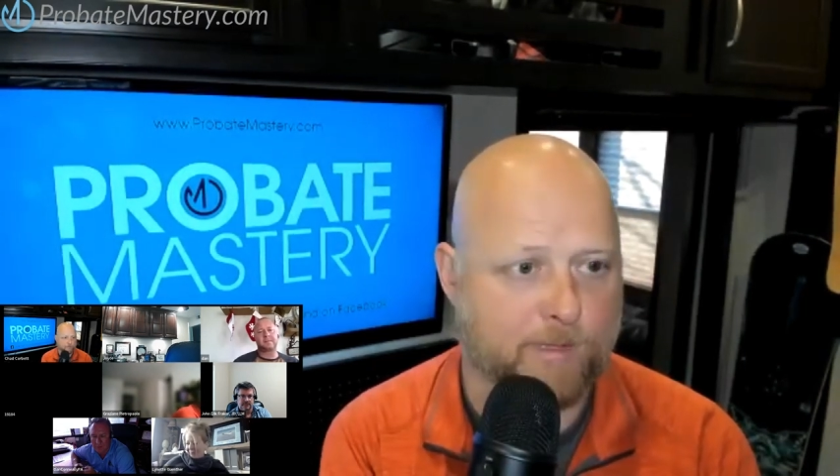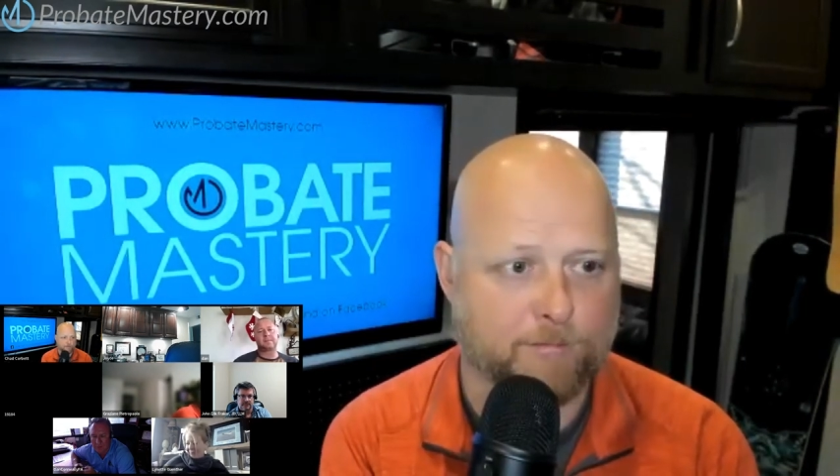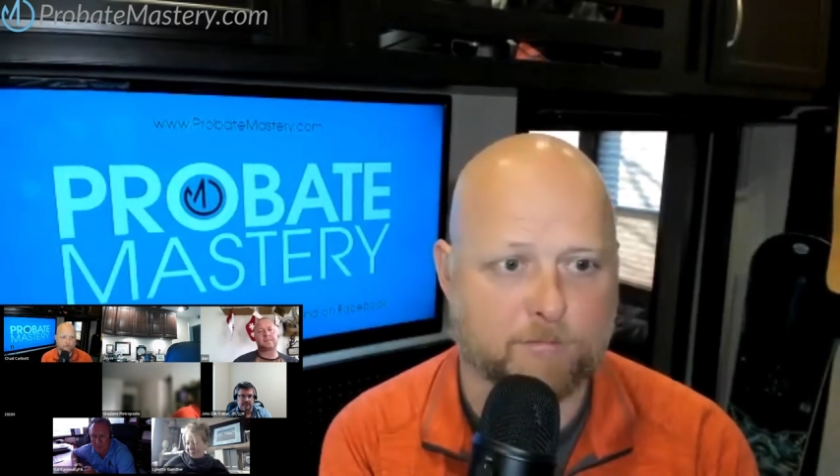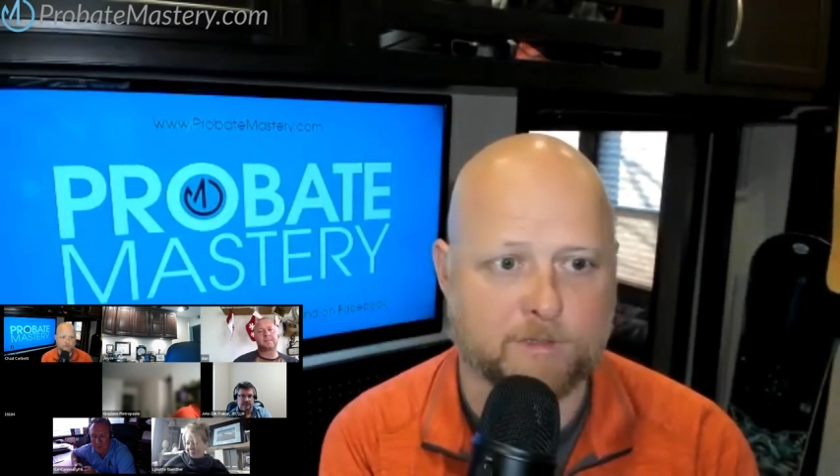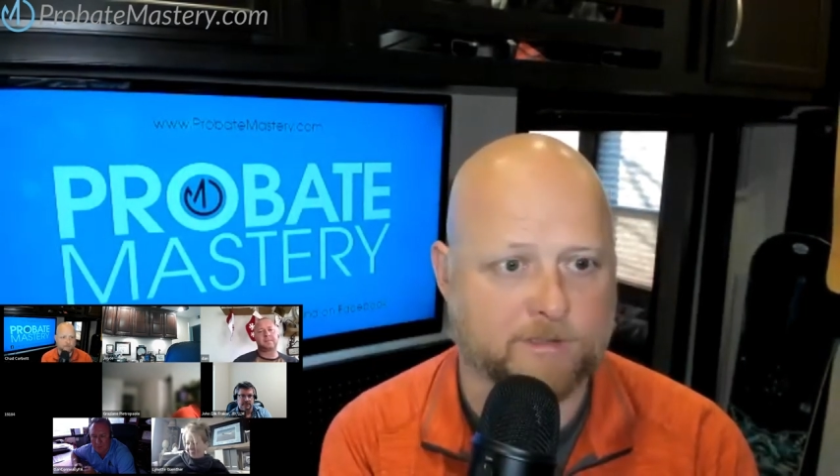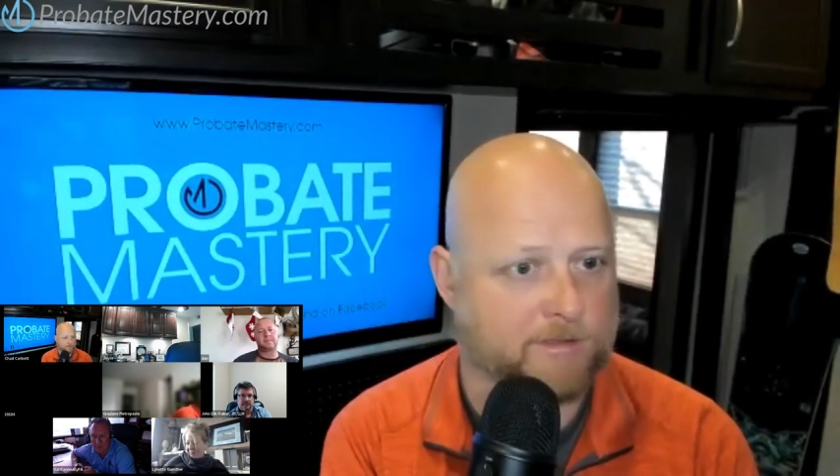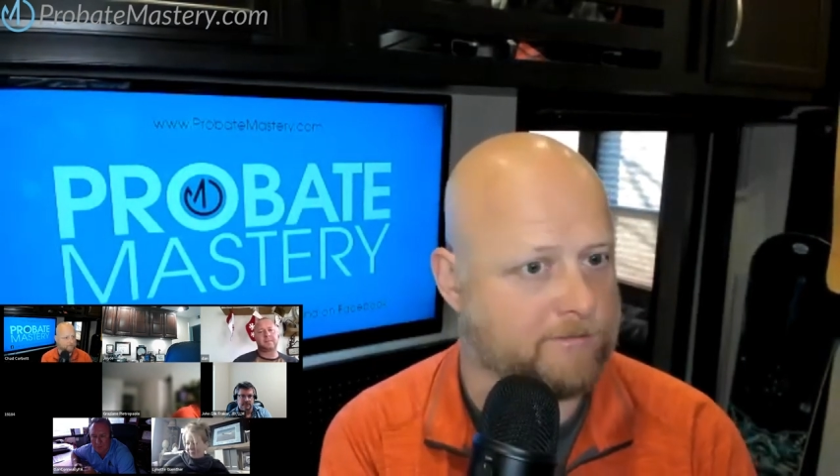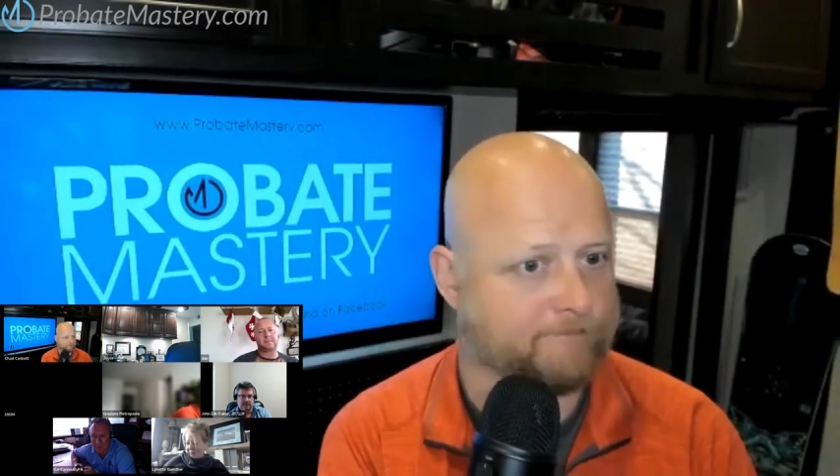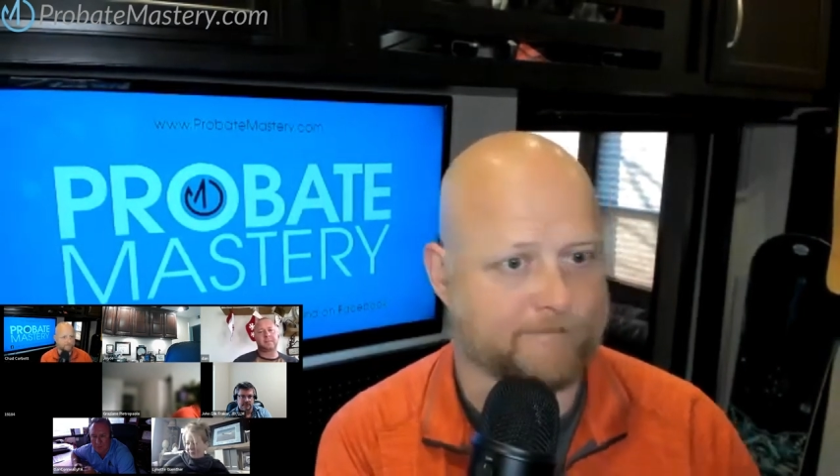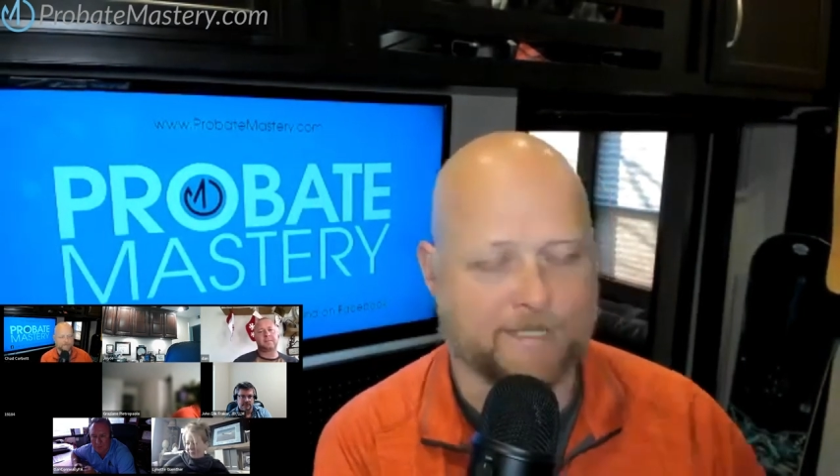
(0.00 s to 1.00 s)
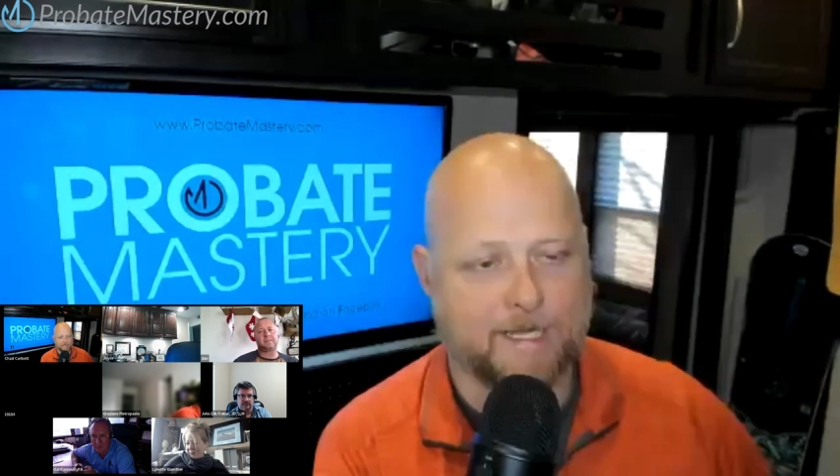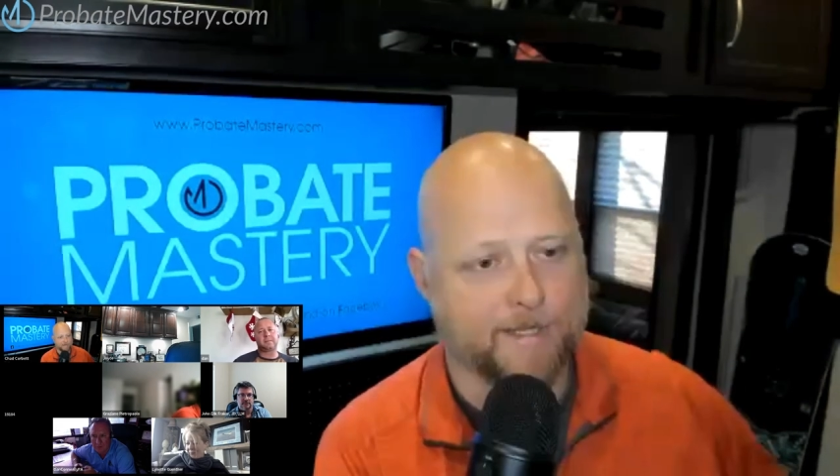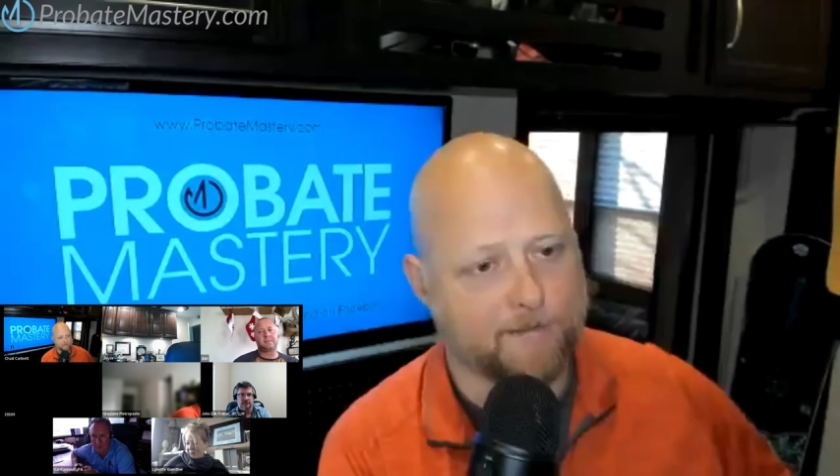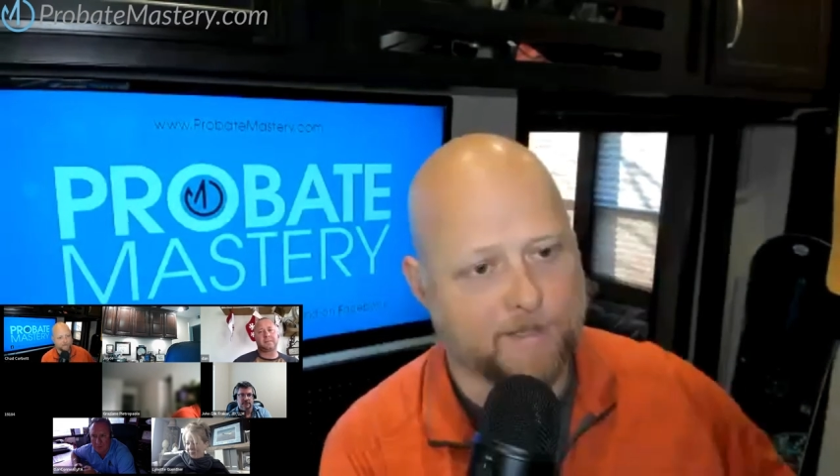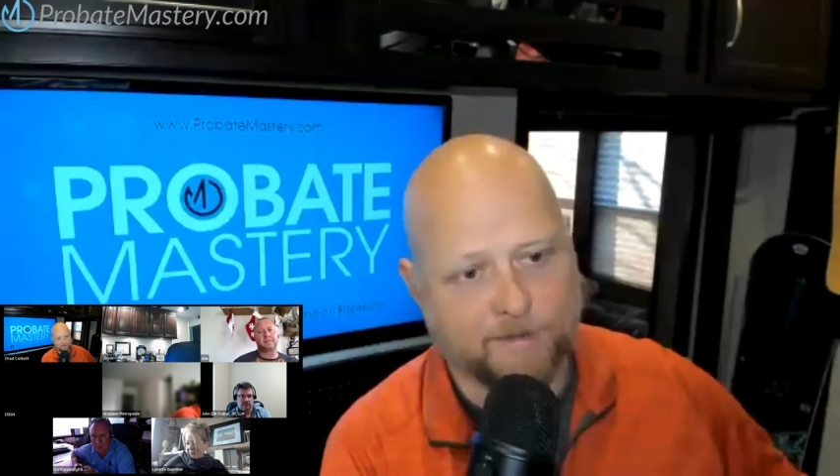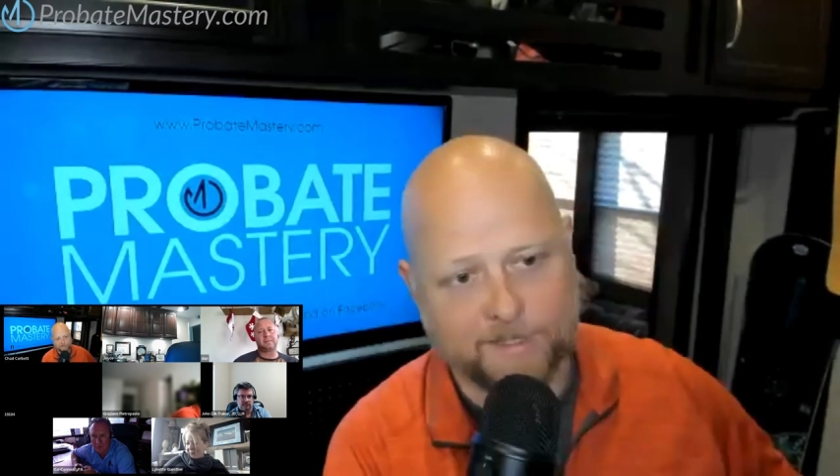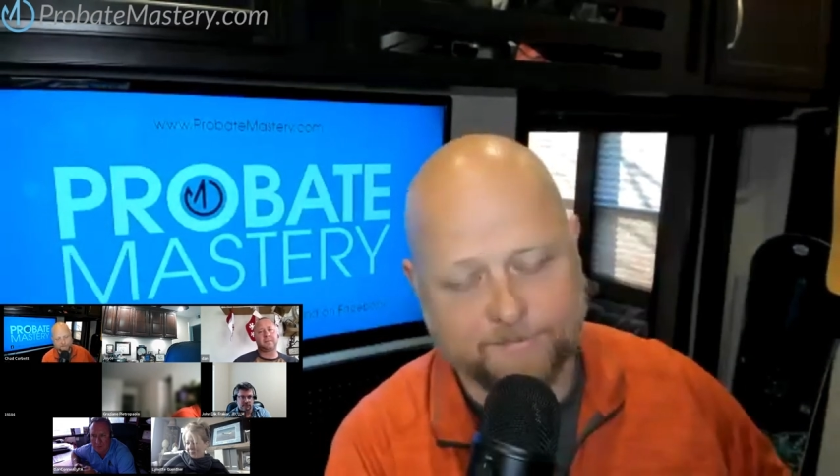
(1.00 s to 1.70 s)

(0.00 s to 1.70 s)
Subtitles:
paperwork just lying around,